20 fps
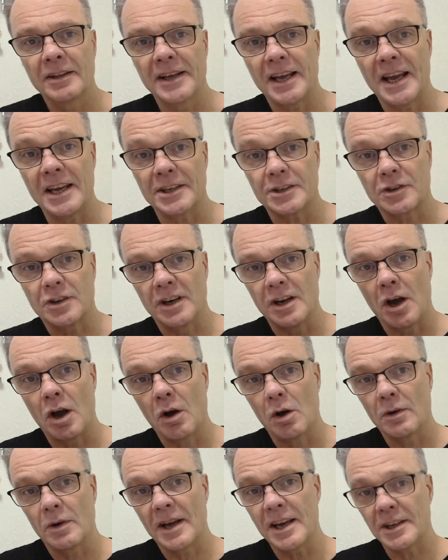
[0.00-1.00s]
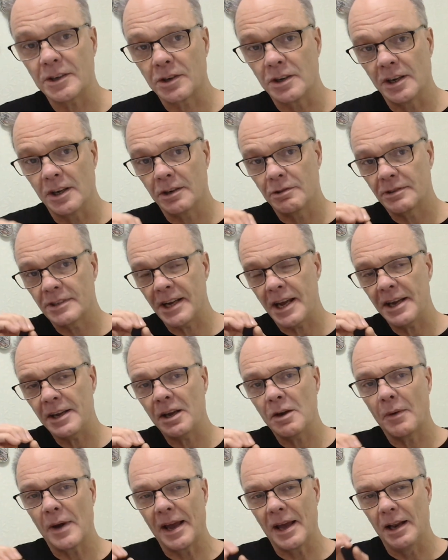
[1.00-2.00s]
it's going to
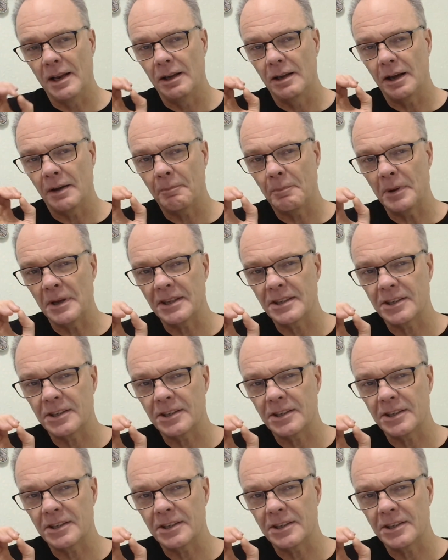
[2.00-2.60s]
take away a